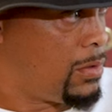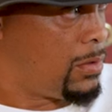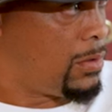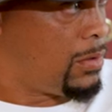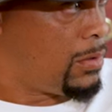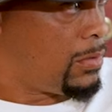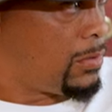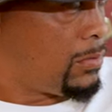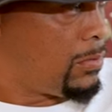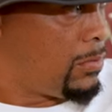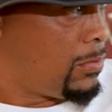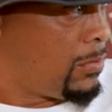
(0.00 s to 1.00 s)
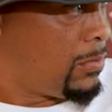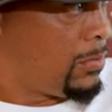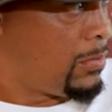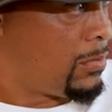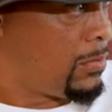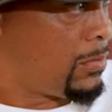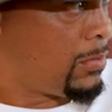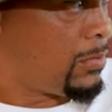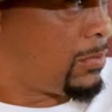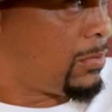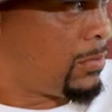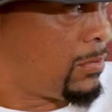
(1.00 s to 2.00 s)

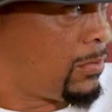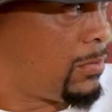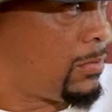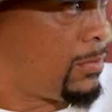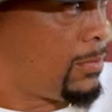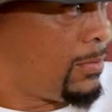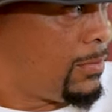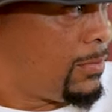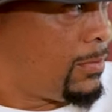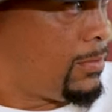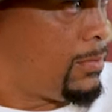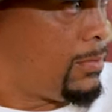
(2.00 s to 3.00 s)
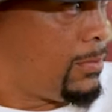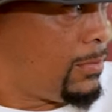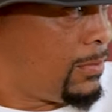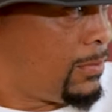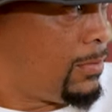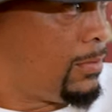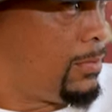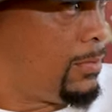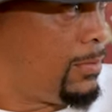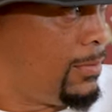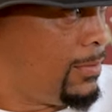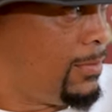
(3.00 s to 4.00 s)

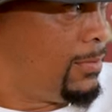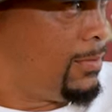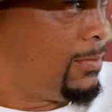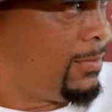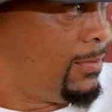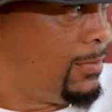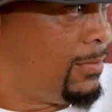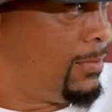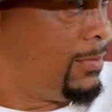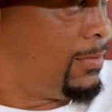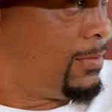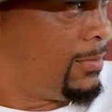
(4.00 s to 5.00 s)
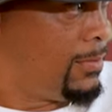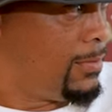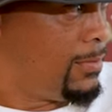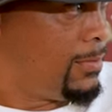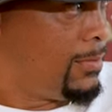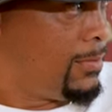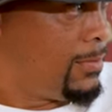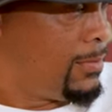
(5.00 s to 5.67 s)
(not speaking)